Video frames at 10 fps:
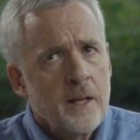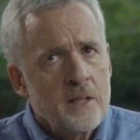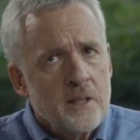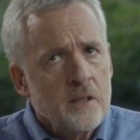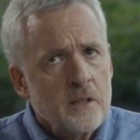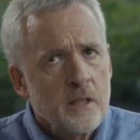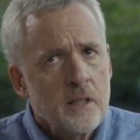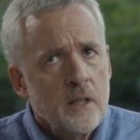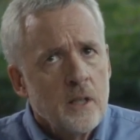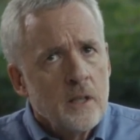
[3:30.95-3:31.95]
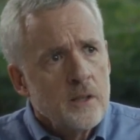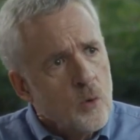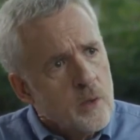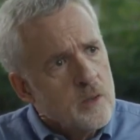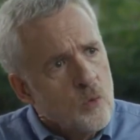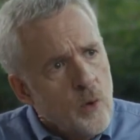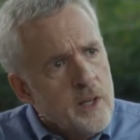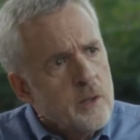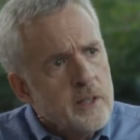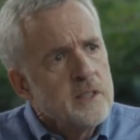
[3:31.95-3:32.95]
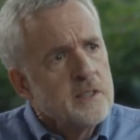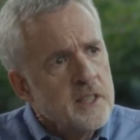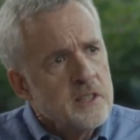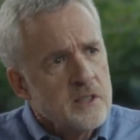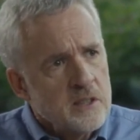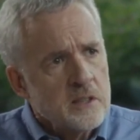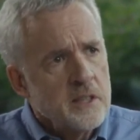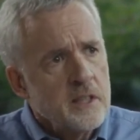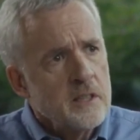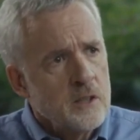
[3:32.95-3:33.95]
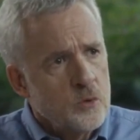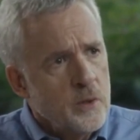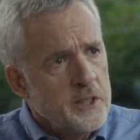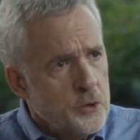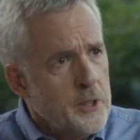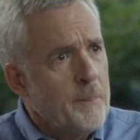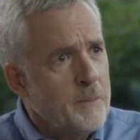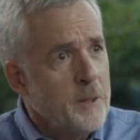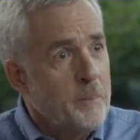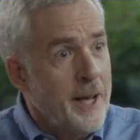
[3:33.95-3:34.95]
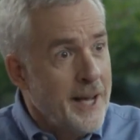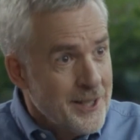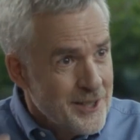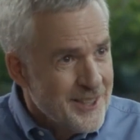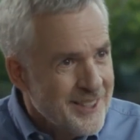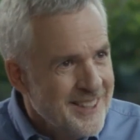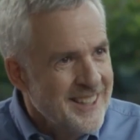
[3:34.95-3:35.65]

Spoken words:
essentially the way organizations think is really trapped in the past